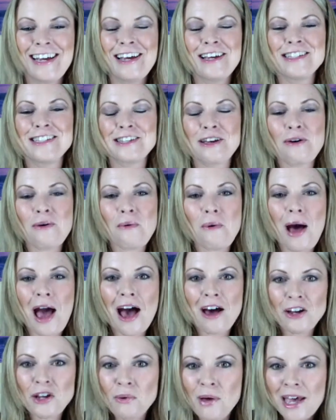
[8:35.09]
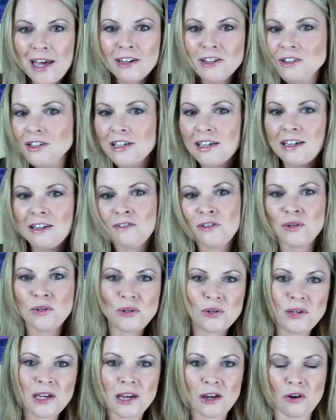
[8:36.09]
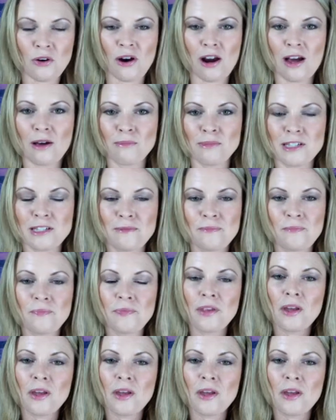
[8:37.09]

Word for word: So, how do you handle it if you do get cramps?